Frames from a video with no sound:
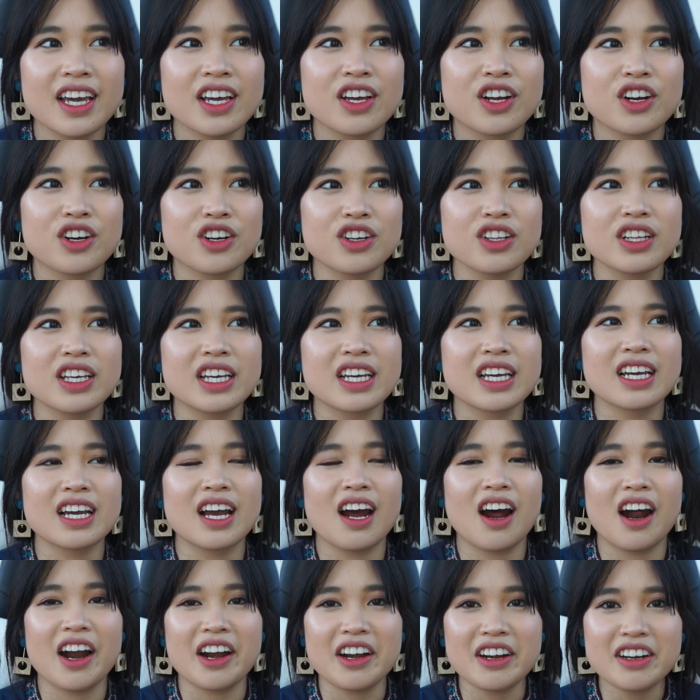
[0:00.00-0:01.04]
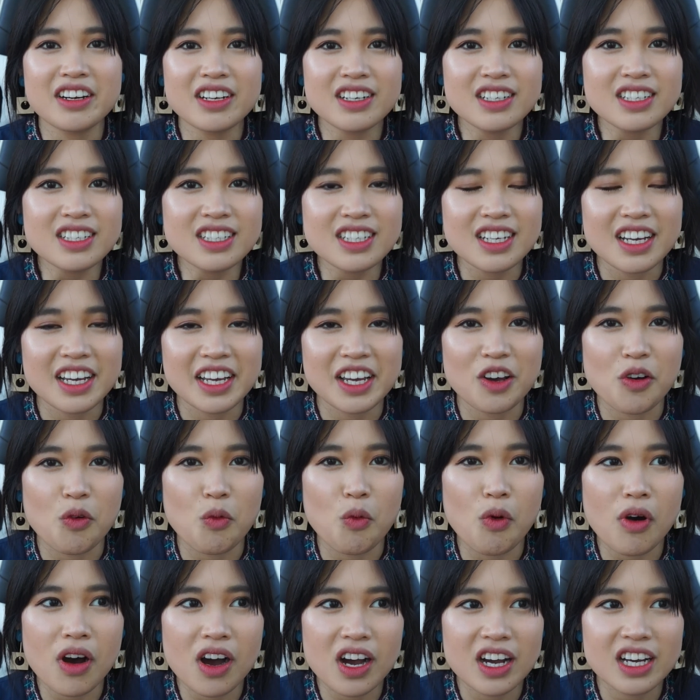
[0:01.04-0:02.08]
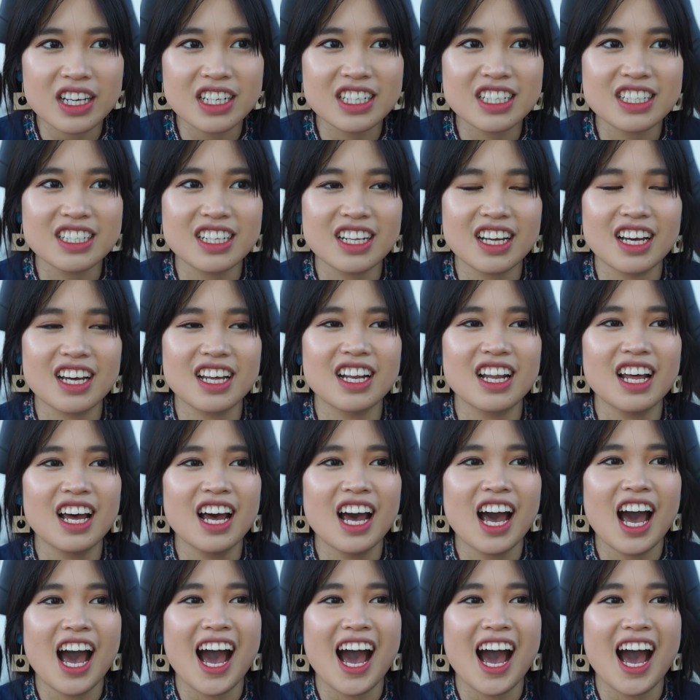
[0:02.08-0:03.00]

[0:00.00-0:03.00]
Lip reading: curling iron one that